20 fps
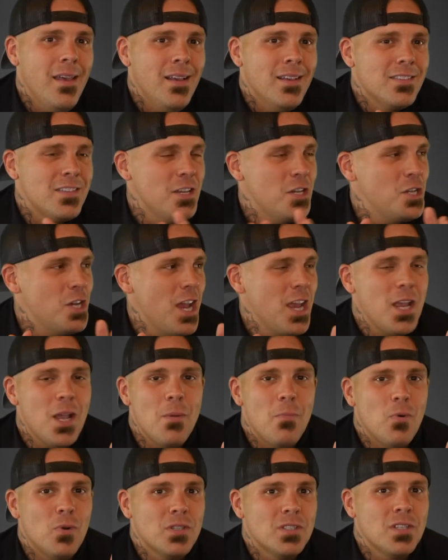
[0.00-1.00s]
See,
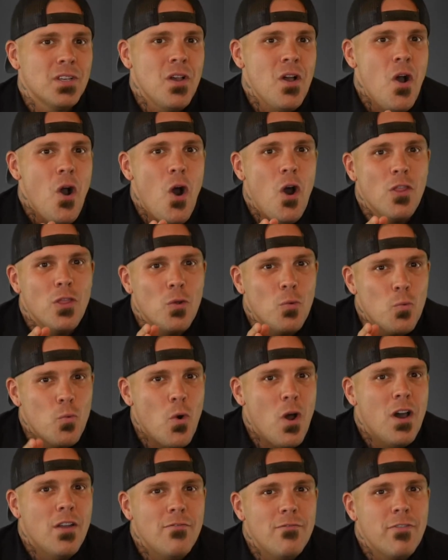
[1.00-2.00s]
Jacob was on the
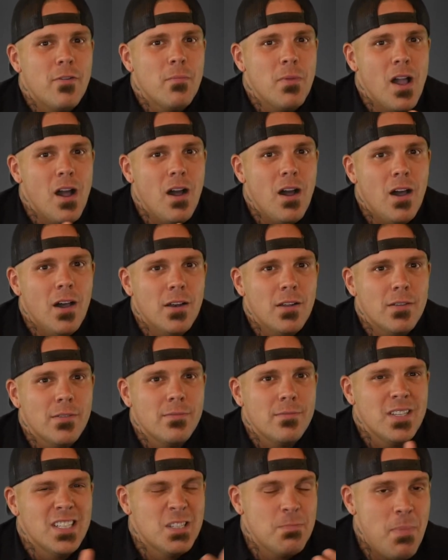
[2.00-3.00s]
run from God,
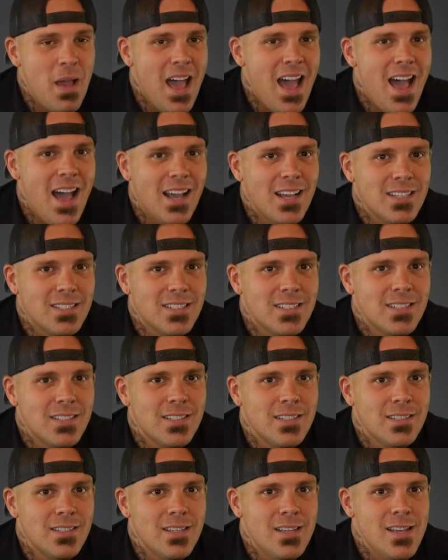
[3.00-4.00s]
his past,
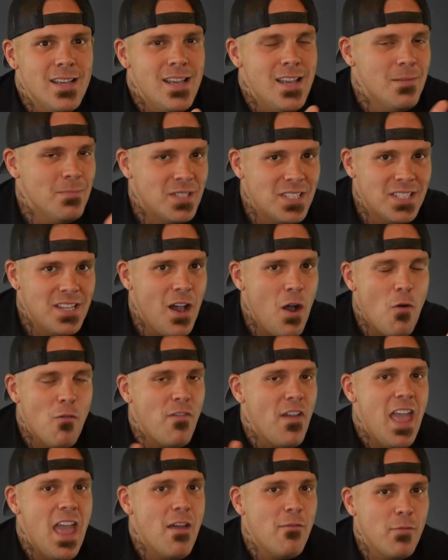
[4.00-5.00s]
himself,
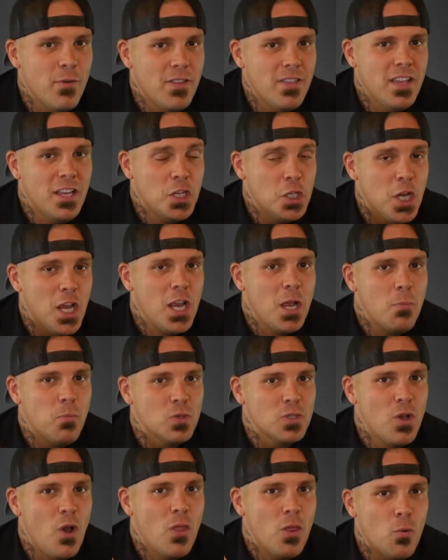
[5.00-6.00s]
everything. Jacob
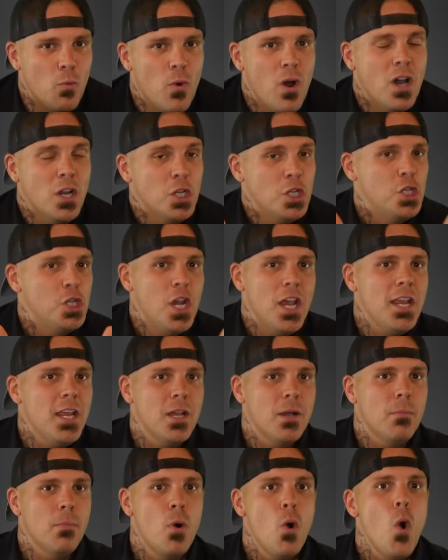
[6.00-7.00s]
was on the run.
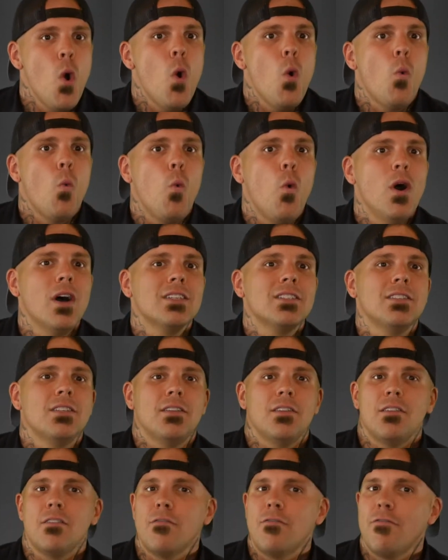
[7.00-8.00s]
Jacob
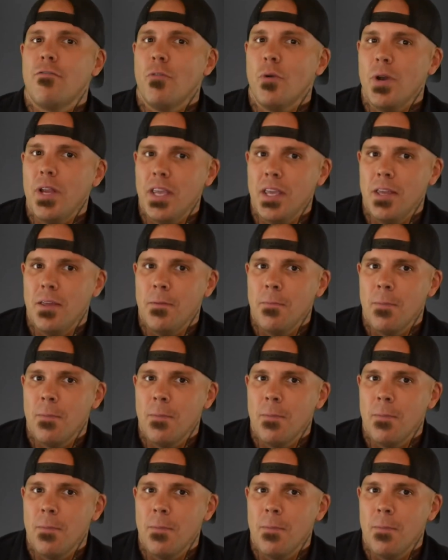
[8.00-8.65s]
wasn't free.